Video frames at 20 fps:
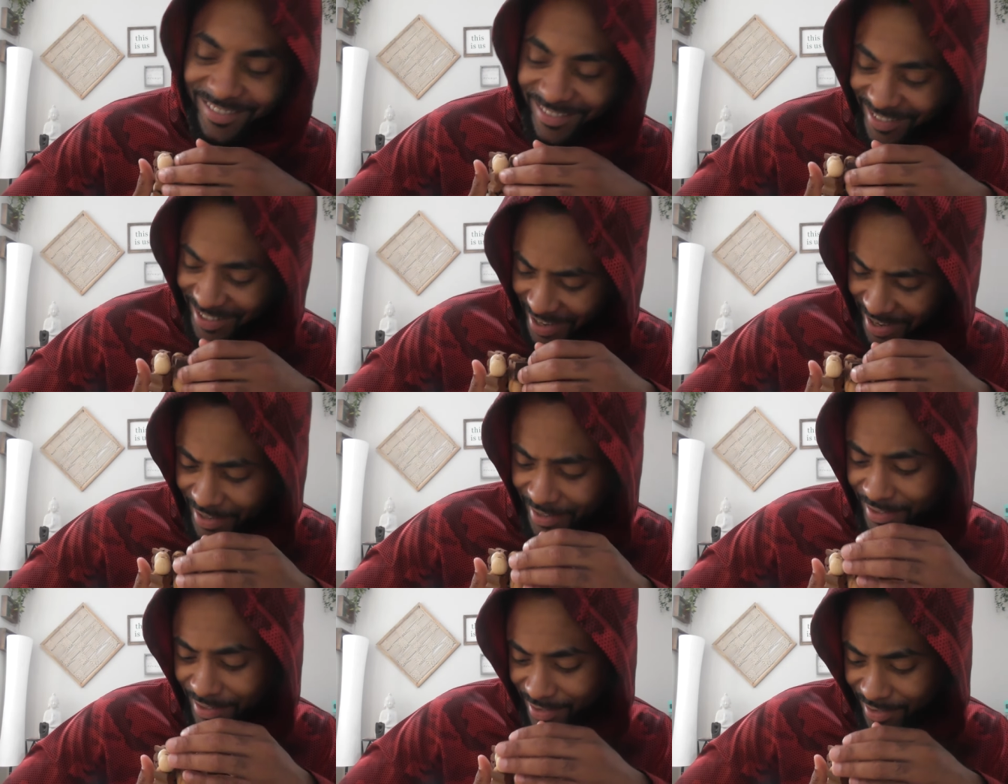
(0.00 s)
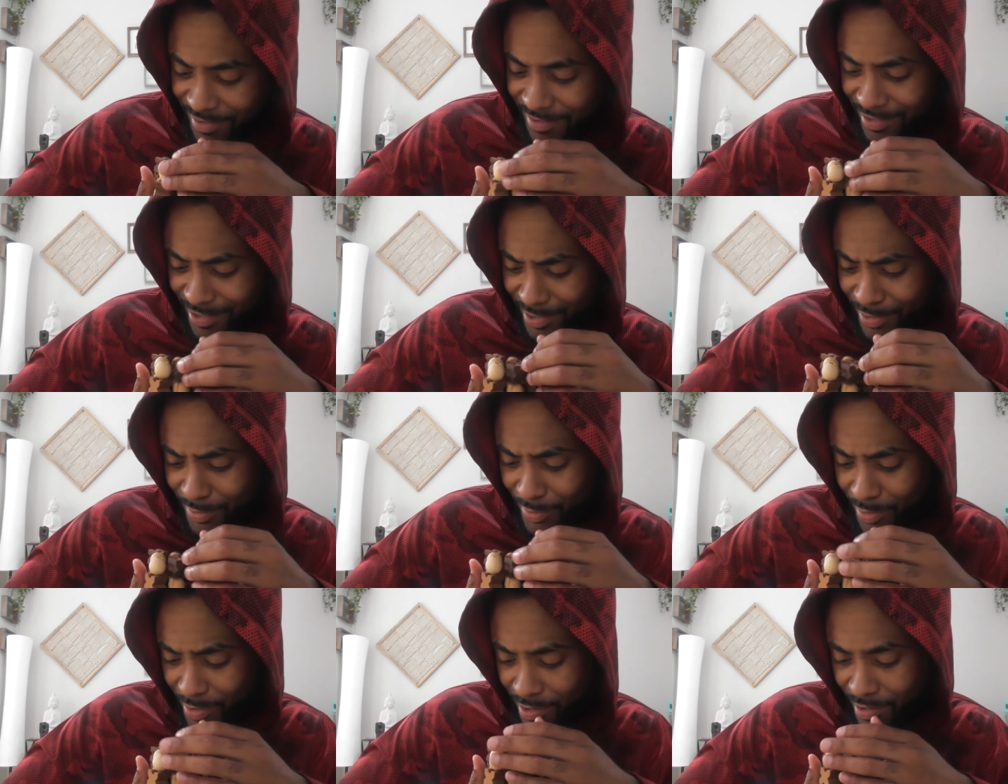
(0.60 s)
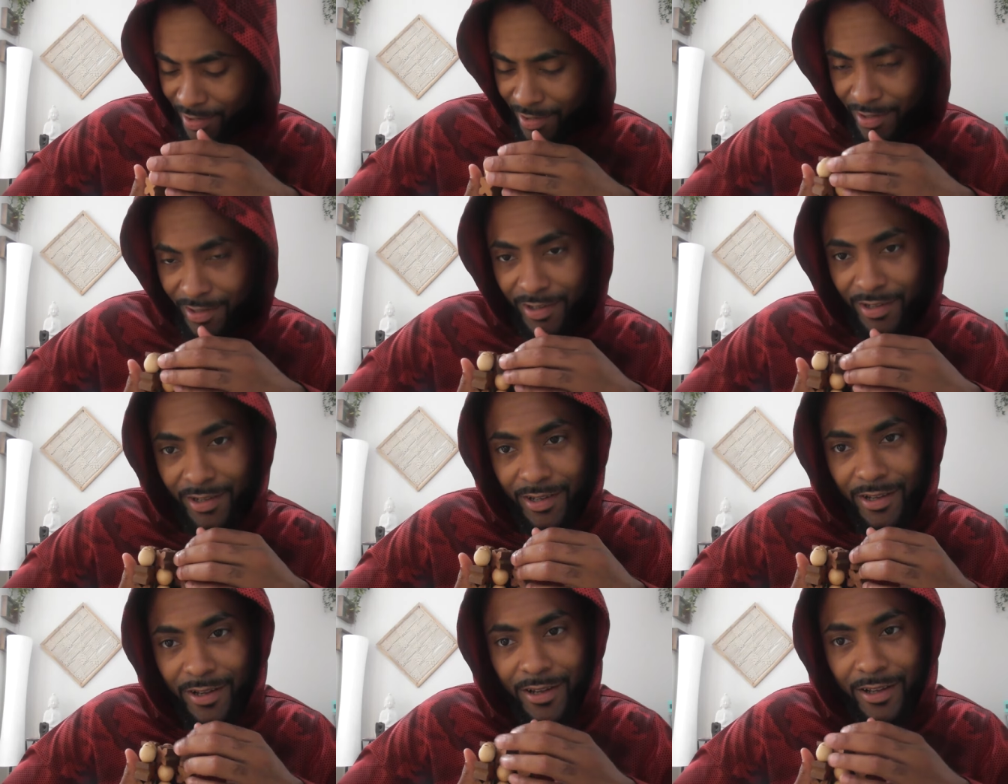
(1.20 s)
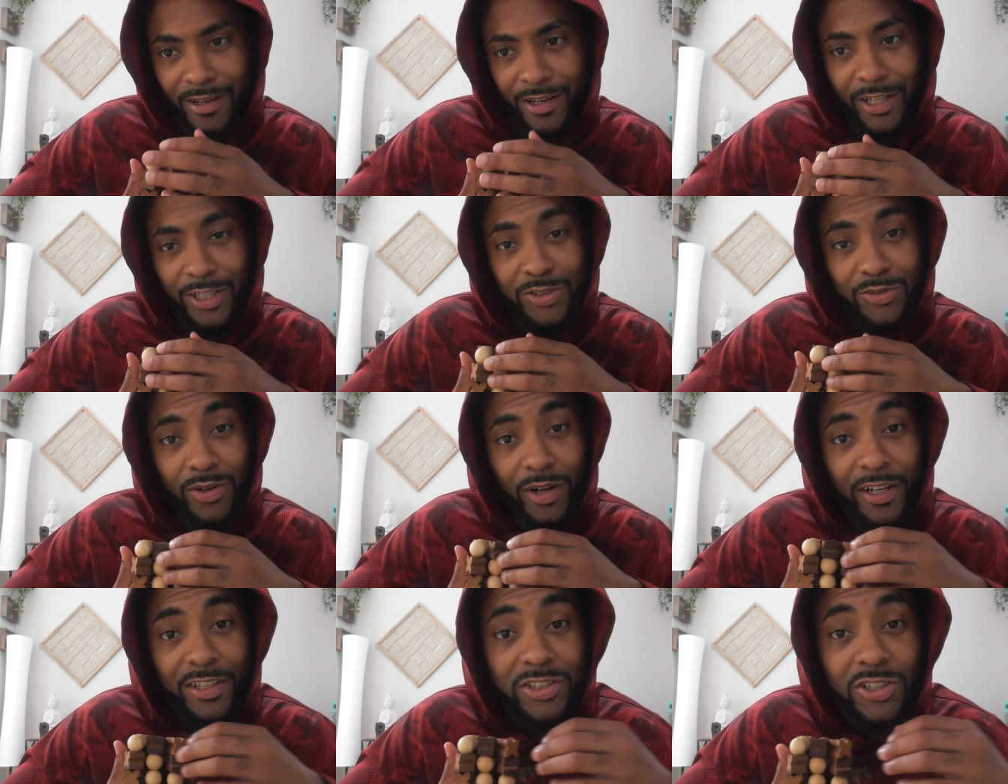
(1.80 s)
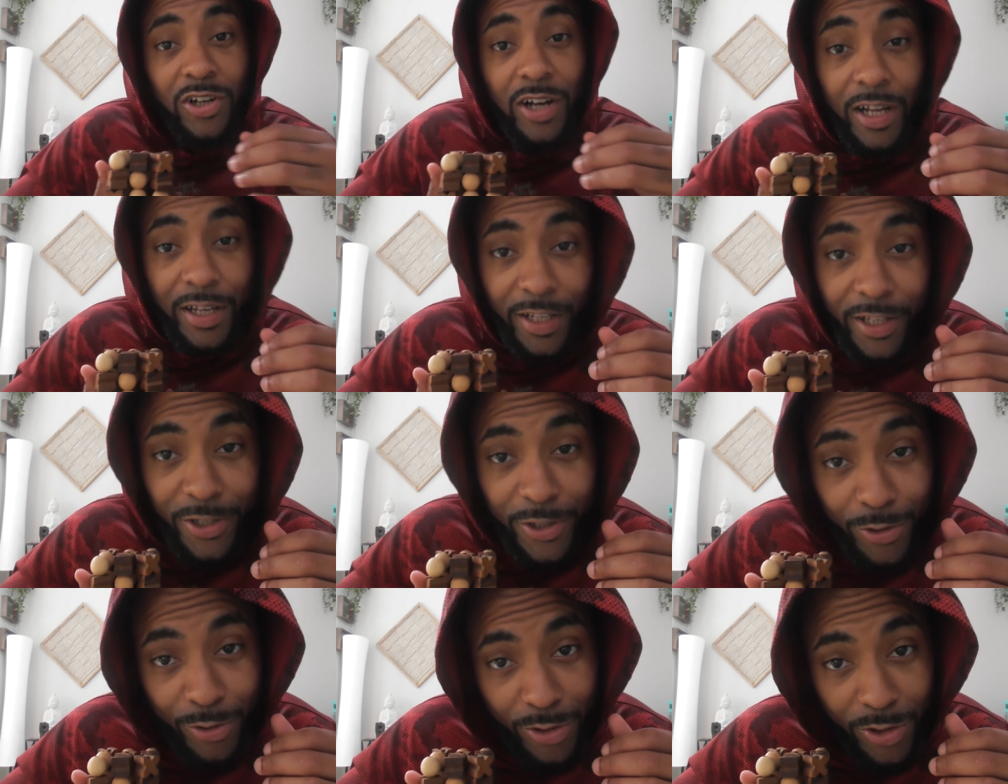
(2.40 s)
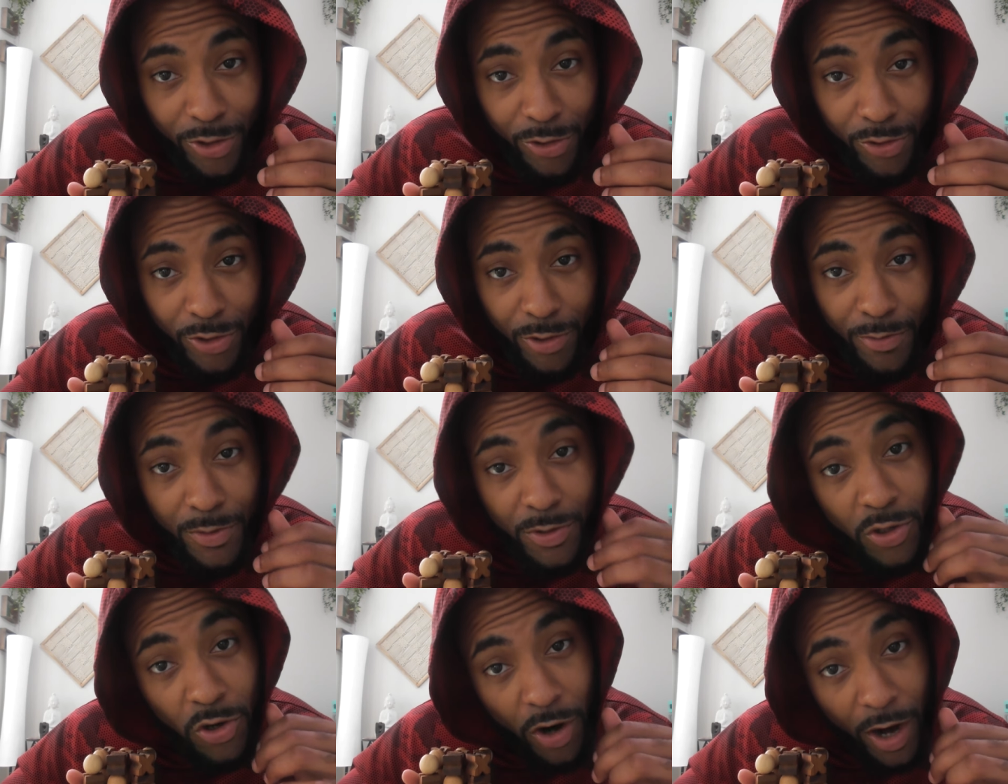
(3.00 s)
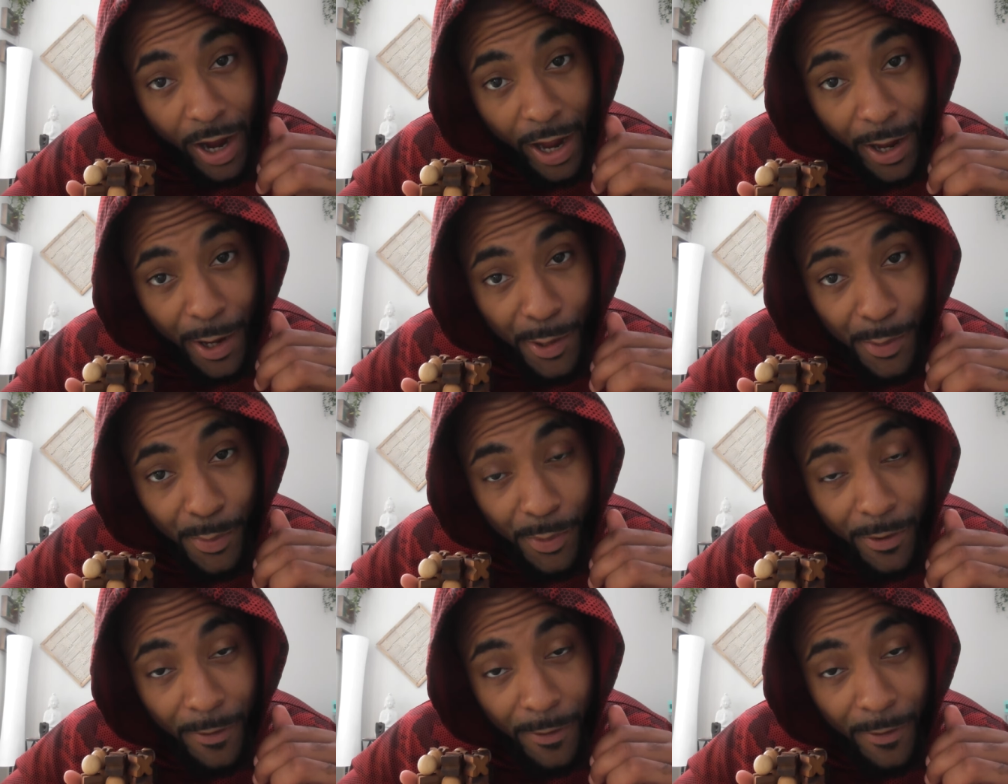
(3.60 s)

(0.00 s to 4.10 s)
Yes, that's right. That's right. So I need you to subscribe